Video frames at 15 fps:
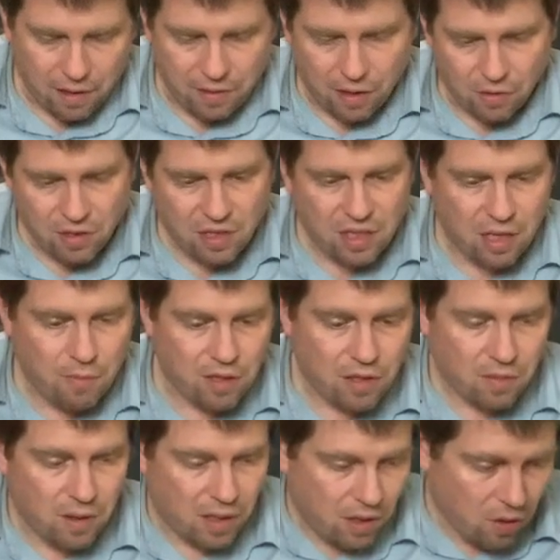The Odyssey,
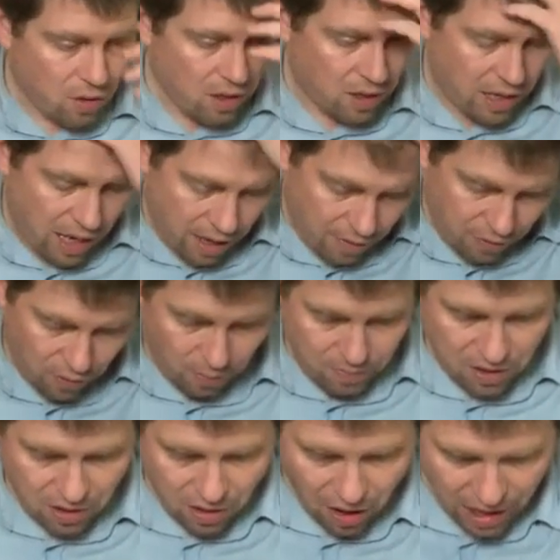which we're not going to hear from
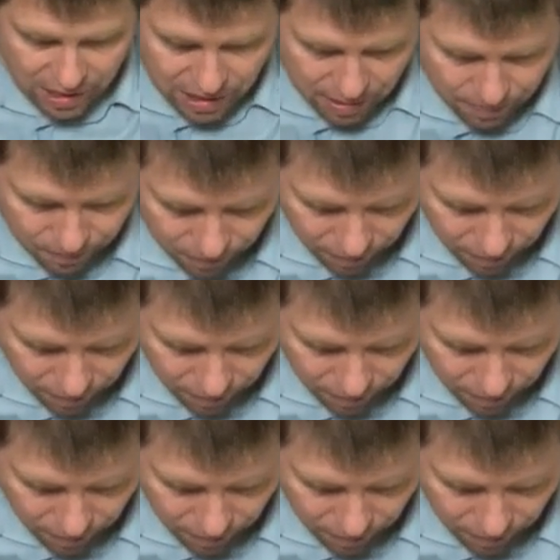tonight,